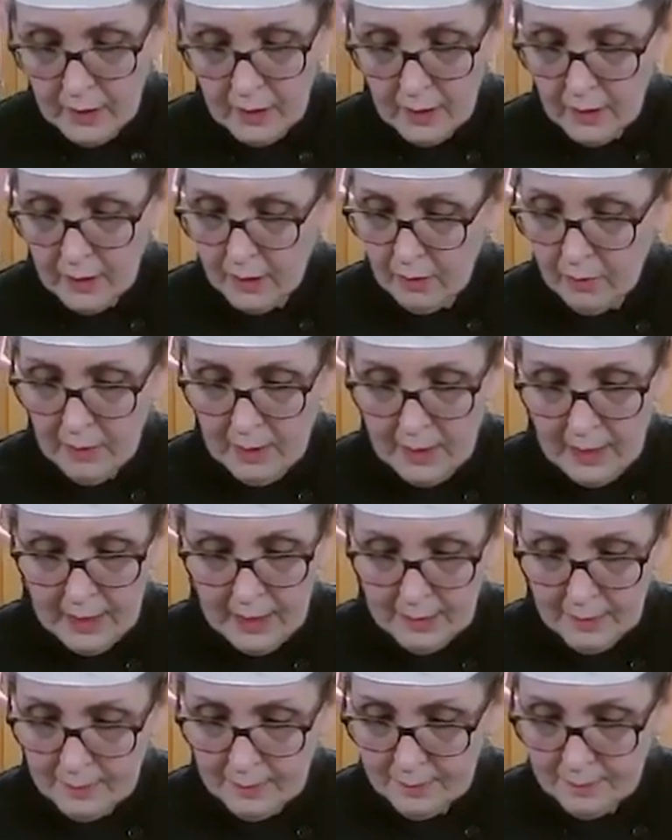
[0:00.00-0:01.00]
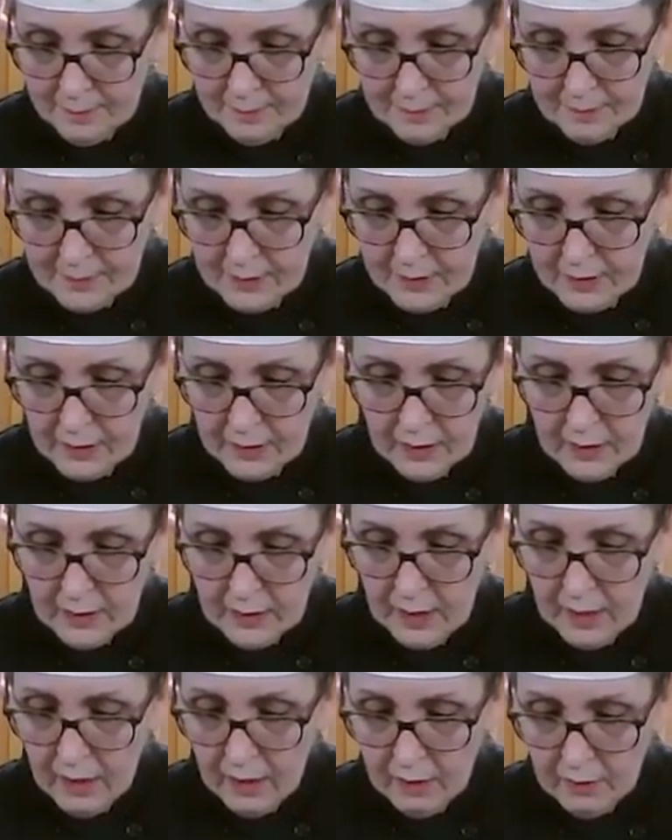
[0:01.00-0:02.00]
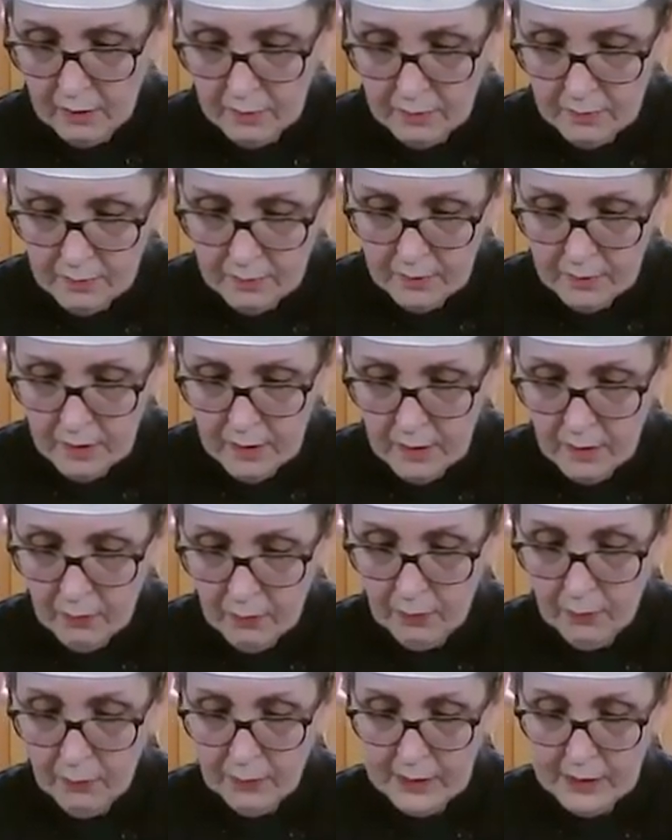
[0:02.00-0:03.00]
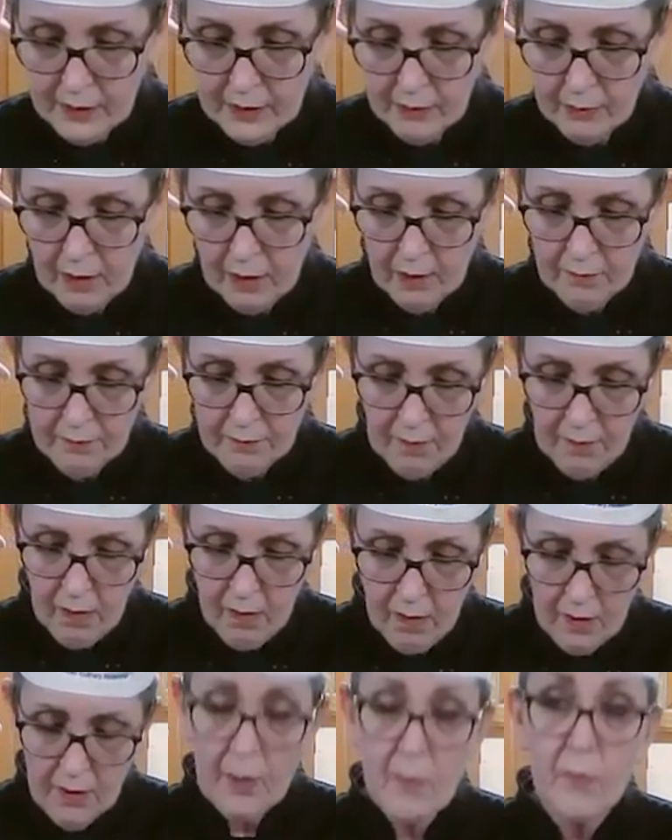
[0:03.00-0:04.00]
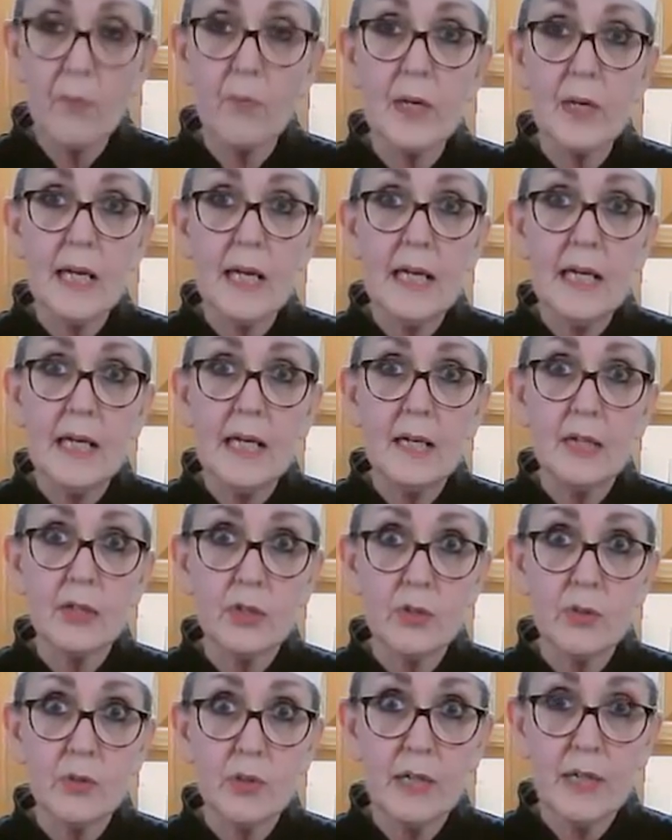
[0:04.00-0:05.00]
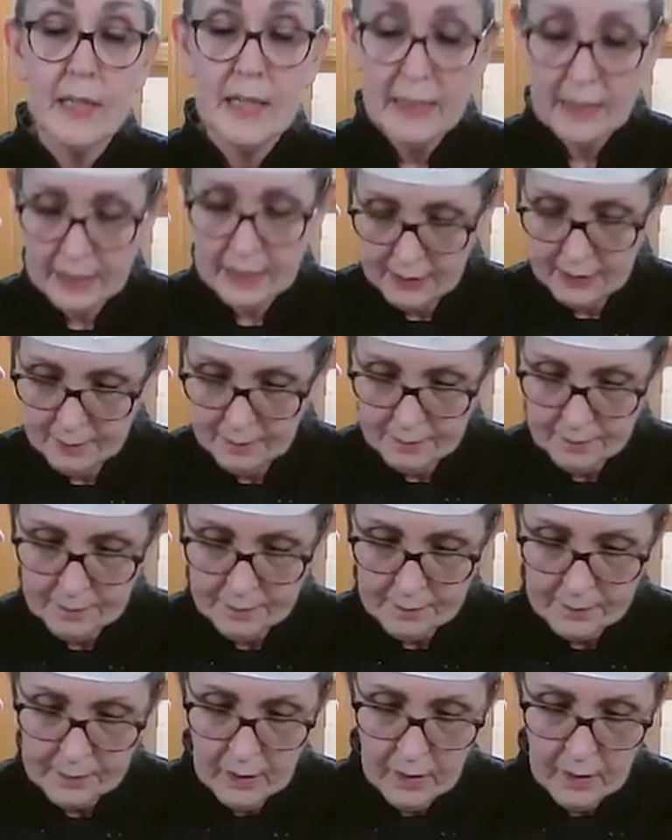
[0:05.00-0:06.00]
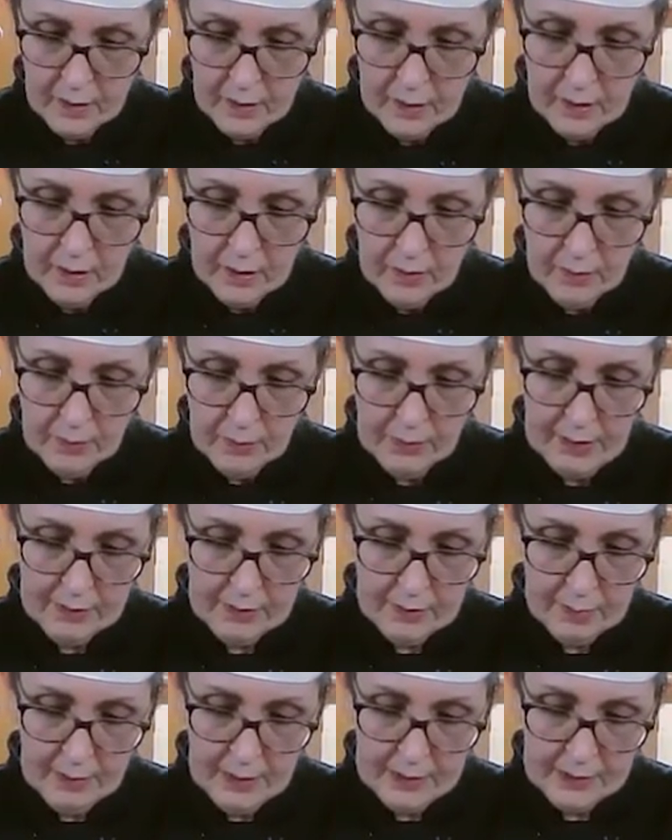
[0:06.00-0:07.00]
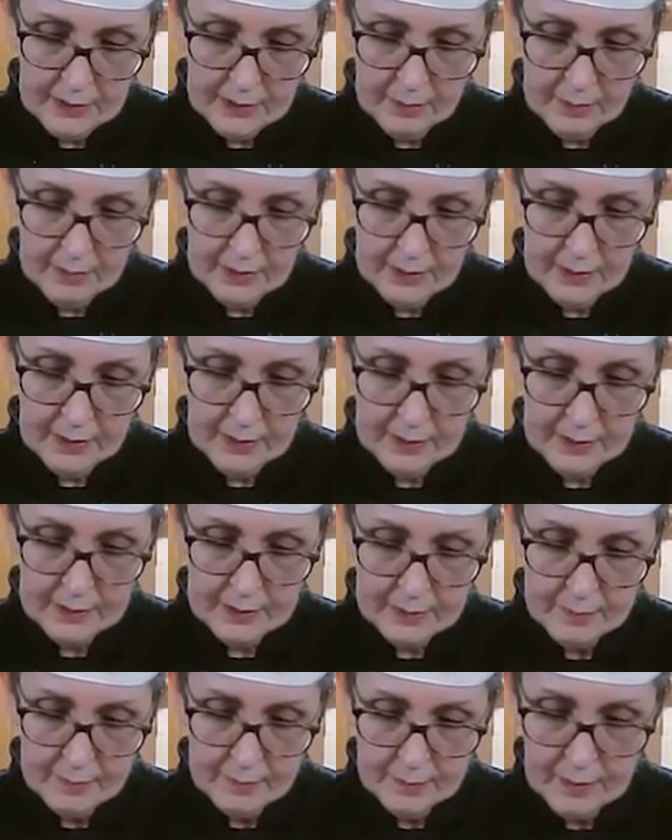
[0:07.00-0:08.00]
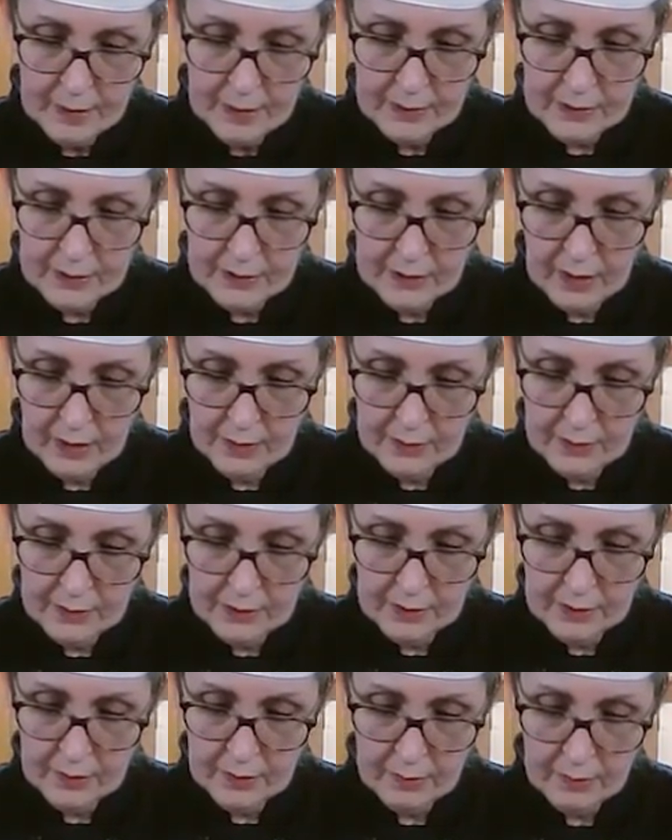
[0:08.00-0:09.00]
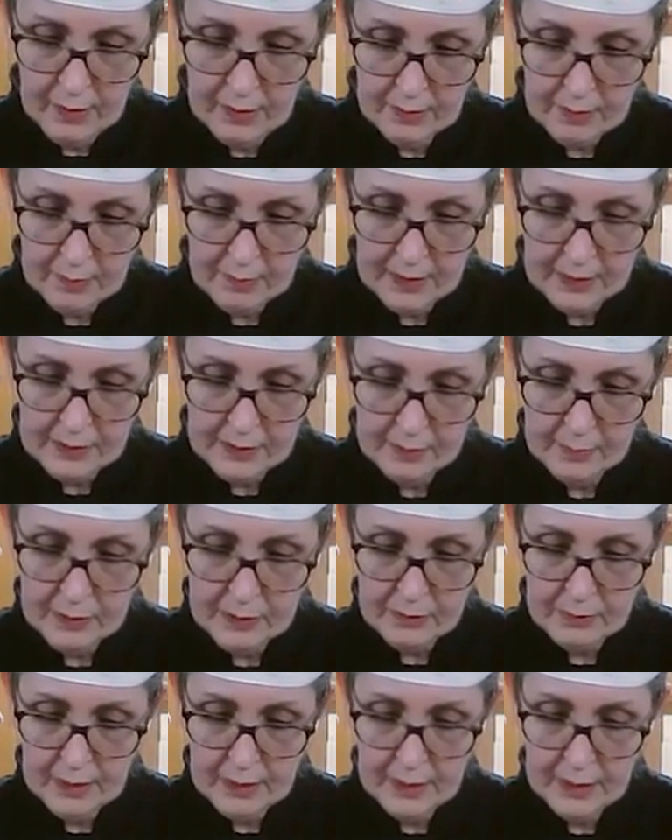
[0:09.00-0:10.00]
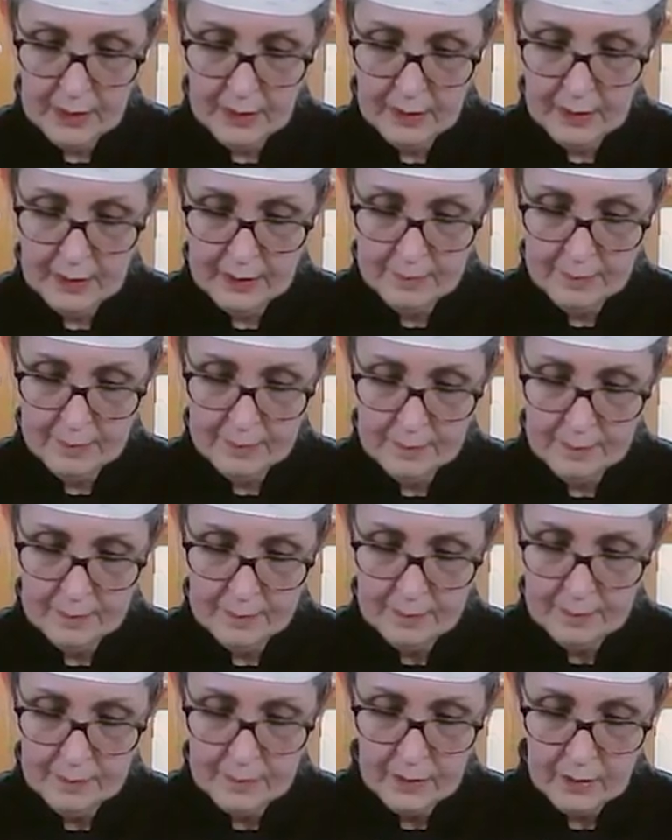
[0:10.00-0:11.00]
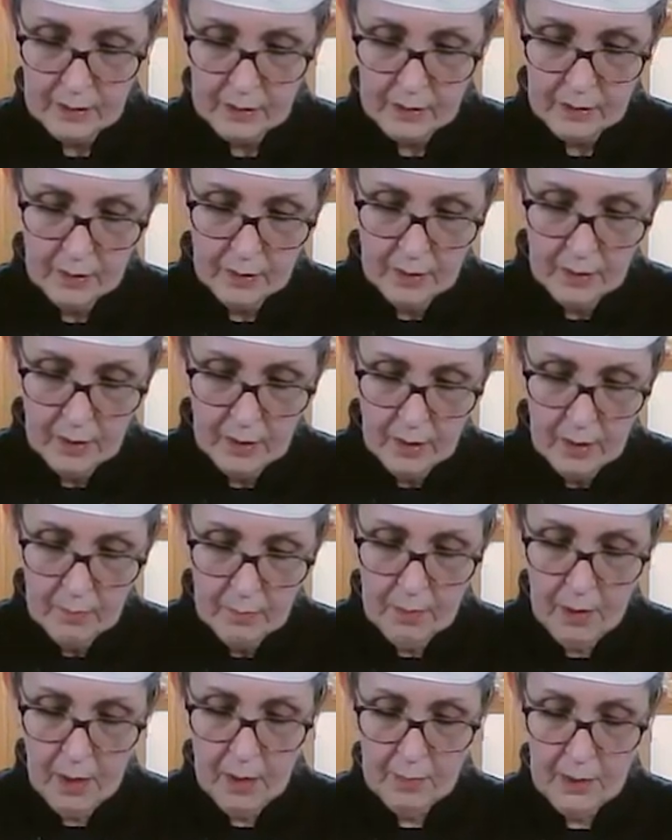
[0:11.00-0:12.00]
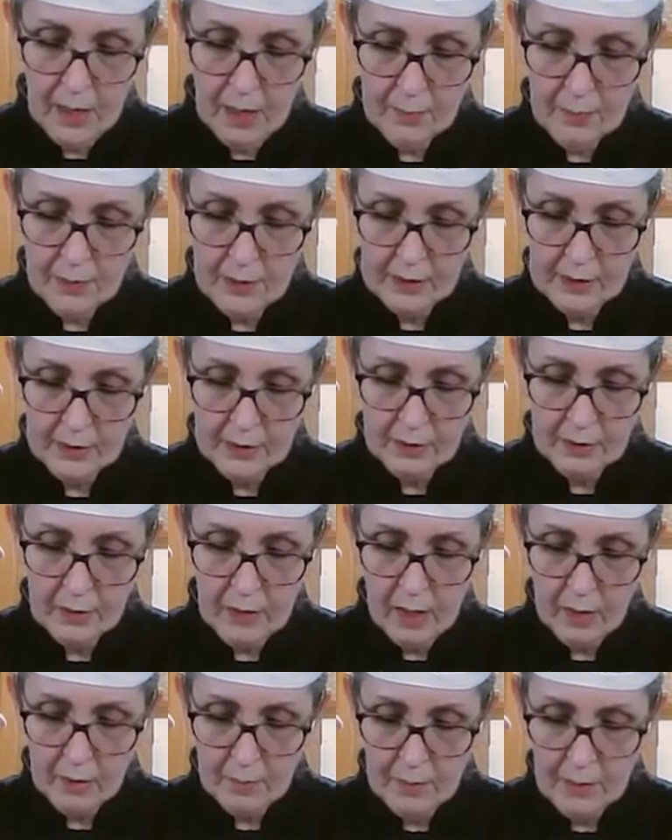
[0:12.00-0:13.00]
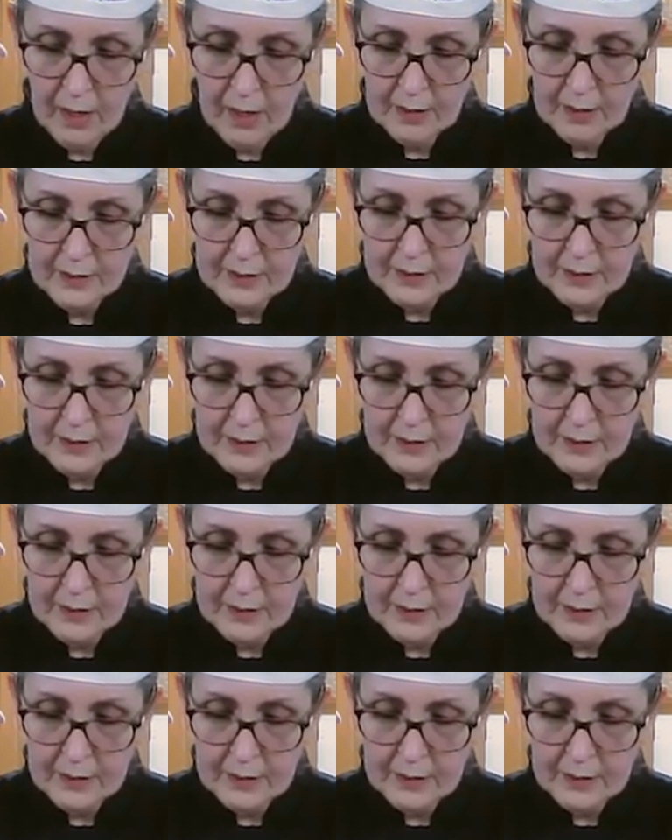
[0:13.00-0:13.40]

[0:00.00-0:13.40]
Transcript: my, y'all, when we do our Florida retreat, we're going to have to make some of this. That's just all there is to it. We're going to have to make some of this right here now. Barbara, I'll bring crock pots.